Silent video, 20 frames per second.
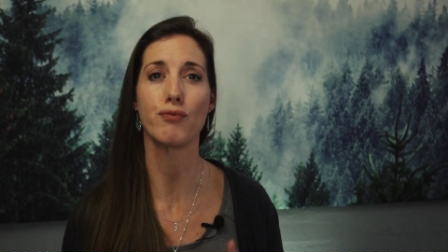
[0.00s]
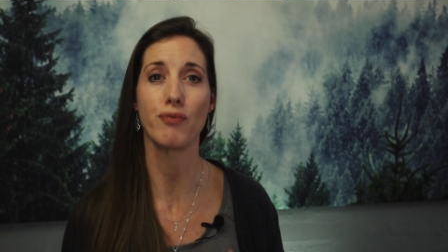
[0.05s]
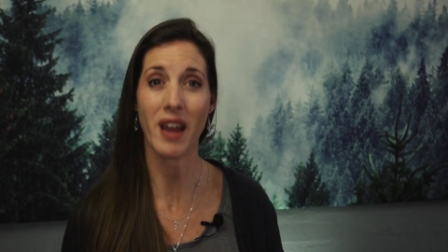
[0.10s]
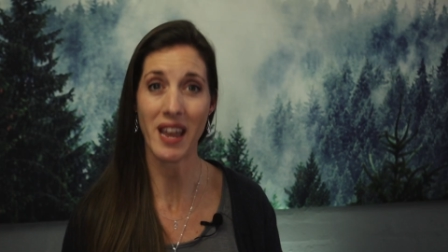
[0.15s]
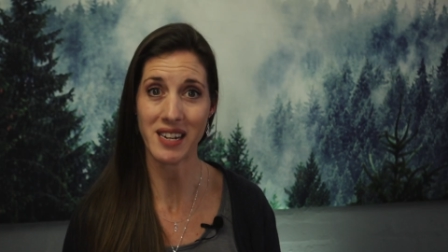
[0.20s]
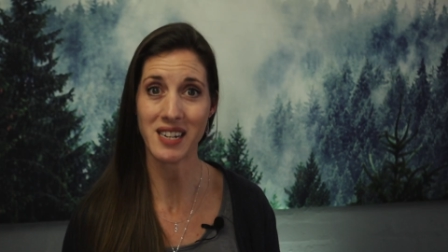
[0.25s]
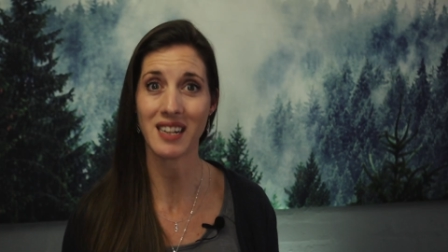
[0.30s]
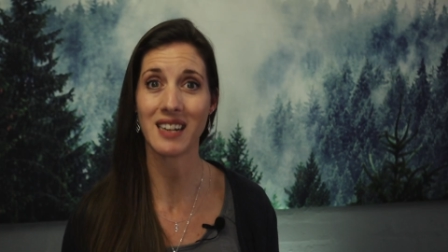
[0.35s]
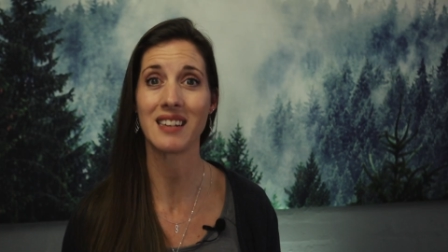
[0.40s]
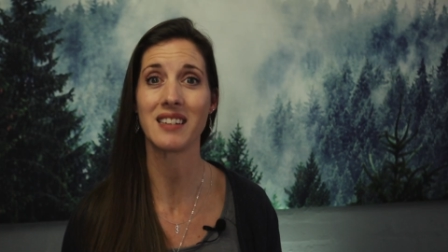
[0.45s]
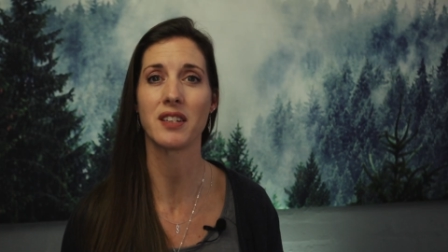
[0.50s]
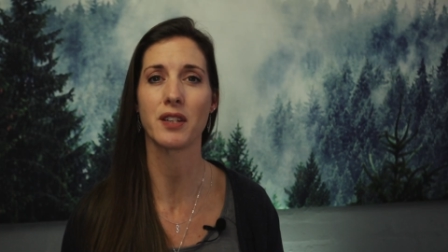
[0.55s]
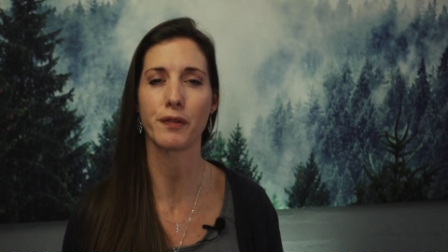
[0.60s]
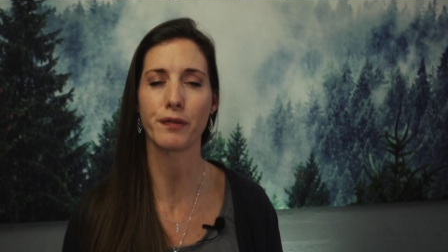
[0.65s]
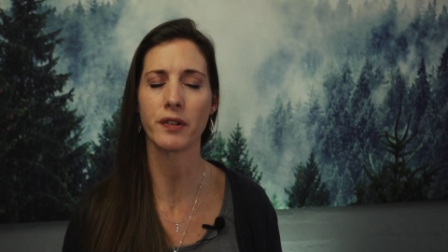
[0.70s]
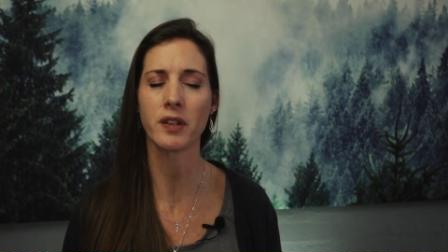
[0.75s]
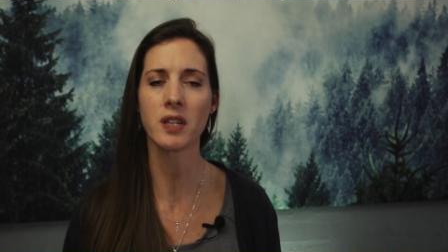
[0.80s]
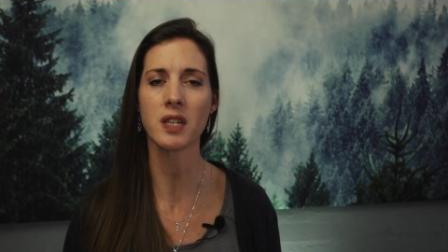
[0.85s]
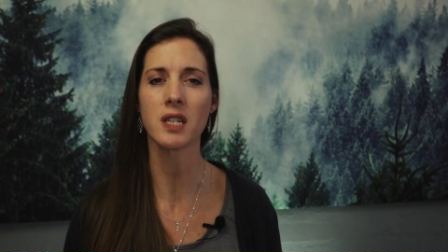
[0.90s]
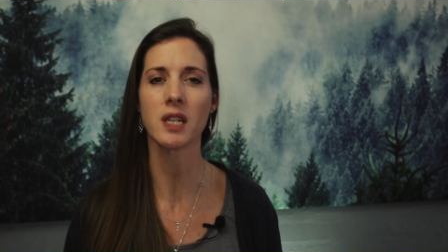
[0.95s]
radically
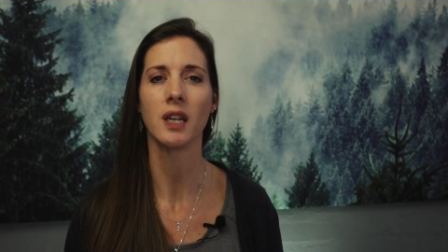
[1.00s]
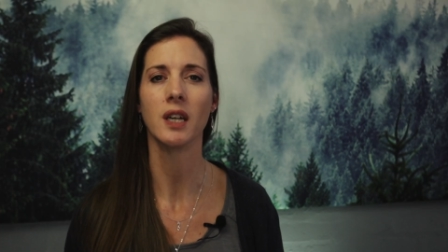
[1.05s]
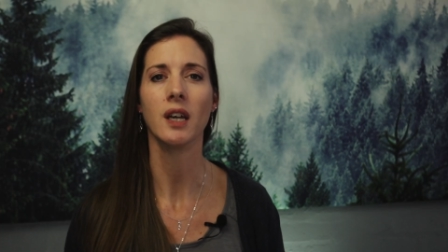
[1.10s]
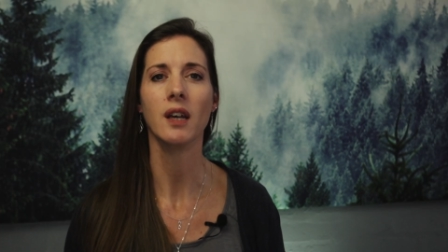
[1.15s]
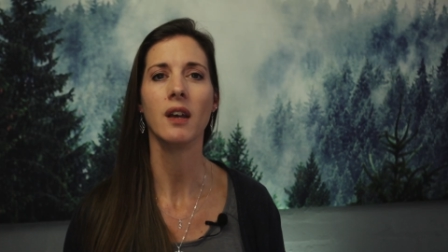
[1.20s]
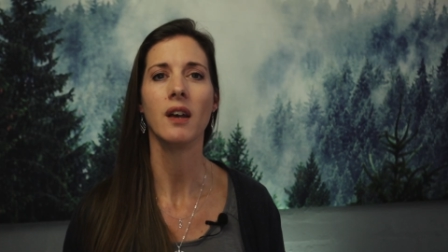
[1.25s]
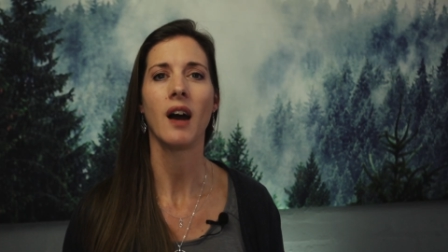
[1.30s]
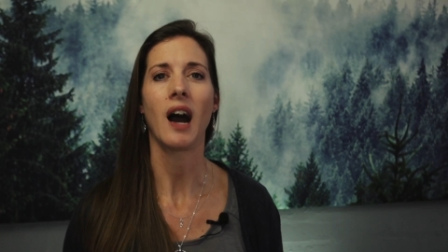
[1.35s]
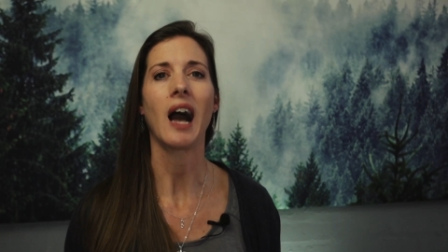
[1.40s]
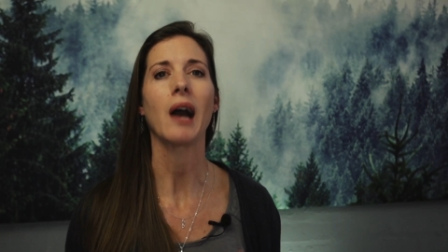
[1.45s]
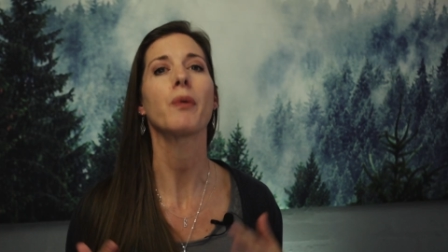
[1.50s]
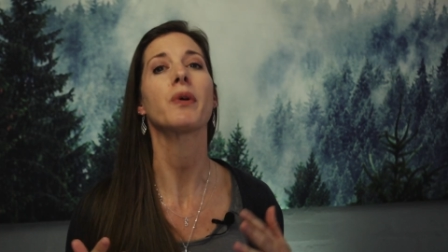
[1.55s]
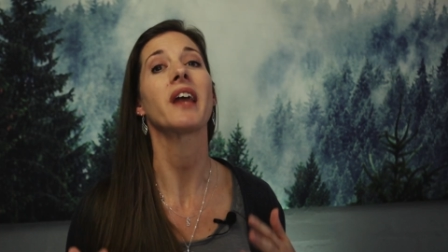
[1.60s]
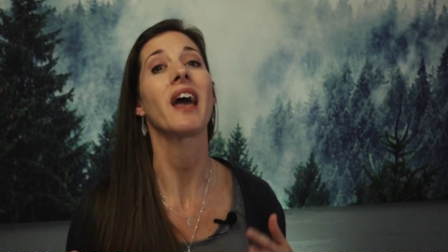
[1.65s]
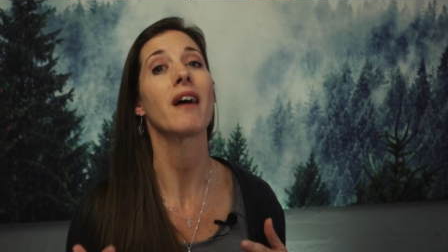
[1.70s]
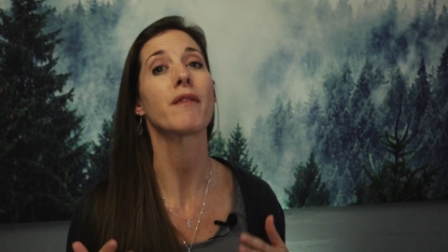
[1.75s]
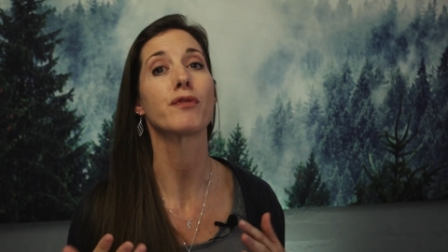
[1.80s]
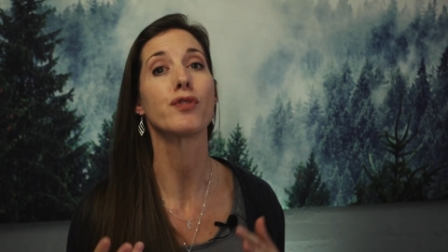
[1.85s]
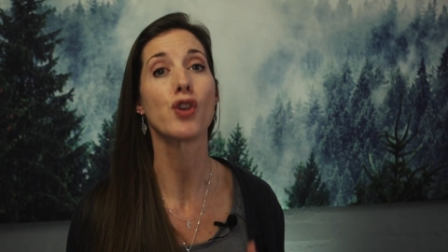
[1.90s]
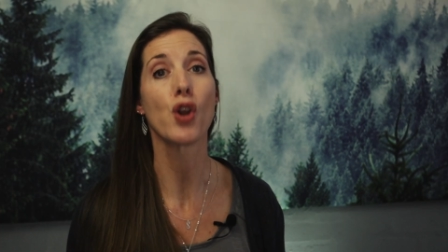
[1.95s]
different, I would
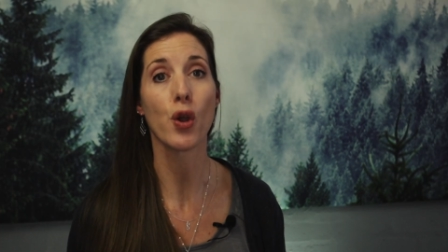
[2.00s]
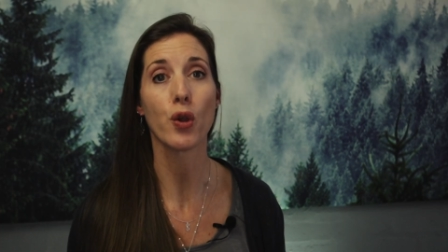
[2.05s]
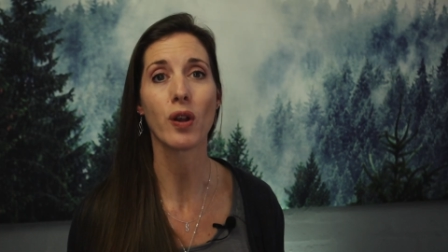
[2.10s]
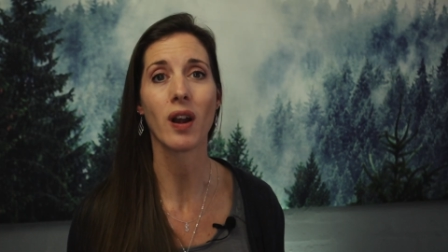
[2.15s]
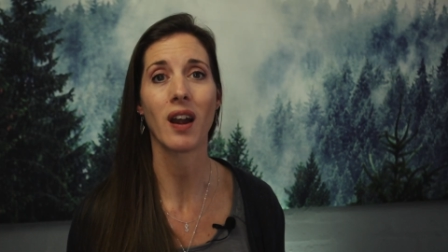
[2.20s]
have no